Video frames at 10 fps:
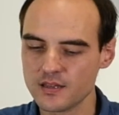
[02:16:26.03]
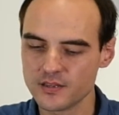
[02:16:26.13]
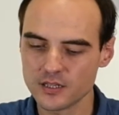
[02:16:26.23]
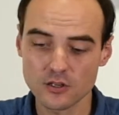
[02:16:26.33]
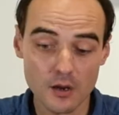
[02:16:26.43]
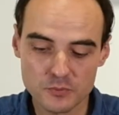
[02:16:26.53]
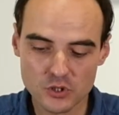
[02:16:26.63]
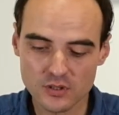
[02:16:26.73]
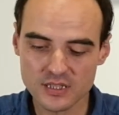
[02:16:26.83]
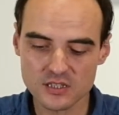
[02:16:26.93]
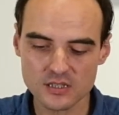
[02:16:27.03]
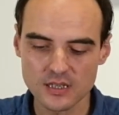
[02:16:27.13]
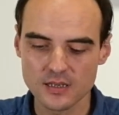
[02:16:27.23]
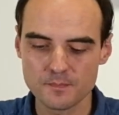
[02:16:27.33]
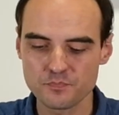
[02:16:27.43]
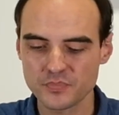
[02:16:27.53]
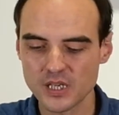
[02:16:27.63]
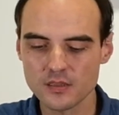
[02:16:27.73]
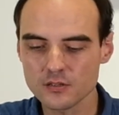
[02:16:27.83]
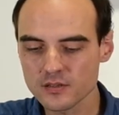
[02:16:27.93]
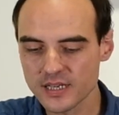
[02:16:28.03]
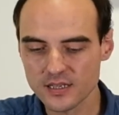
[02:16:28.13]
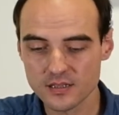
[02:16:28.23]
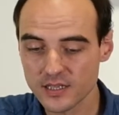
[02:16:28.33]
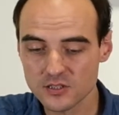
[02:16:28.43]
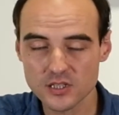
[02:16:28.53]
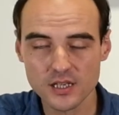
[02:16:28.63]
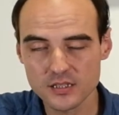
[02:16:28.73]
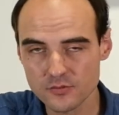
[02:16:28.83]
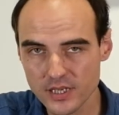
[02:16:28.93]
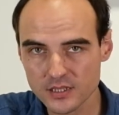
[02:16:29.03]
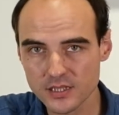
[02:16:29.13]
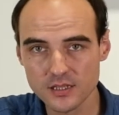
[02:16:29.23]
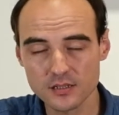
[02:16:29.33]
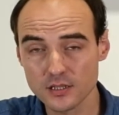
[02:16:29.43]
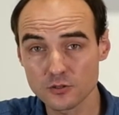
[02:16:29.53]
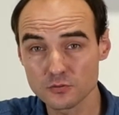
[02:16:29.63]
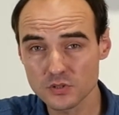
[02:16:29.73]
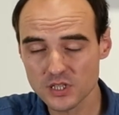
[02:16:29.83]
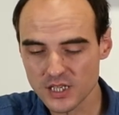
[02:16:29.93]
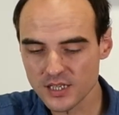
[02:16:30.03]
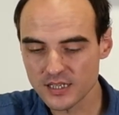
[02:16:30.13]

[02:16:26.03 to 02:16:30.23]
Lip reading: their option is either they sell directly their own tea,